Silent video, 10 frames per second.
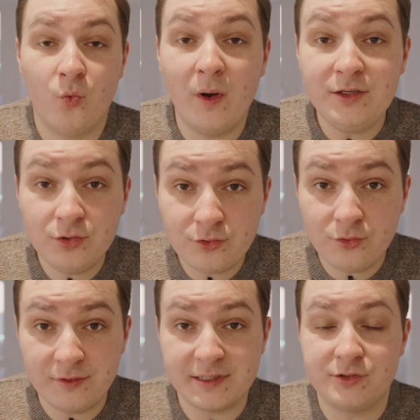When you do
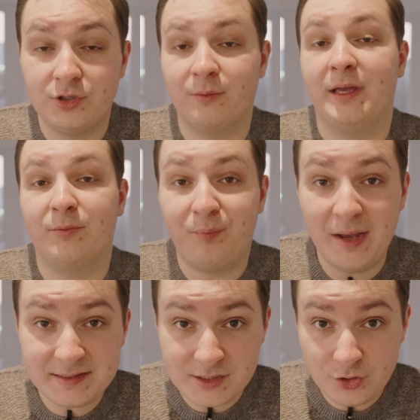this, you can make
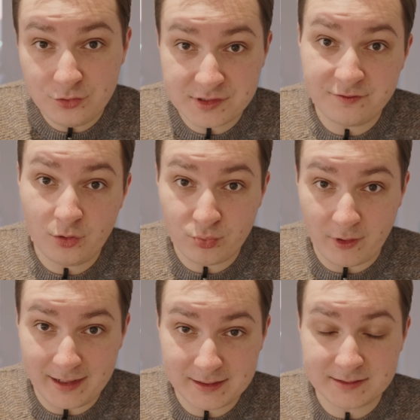better use of your
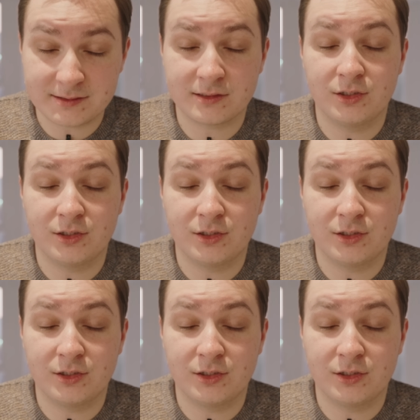brakes,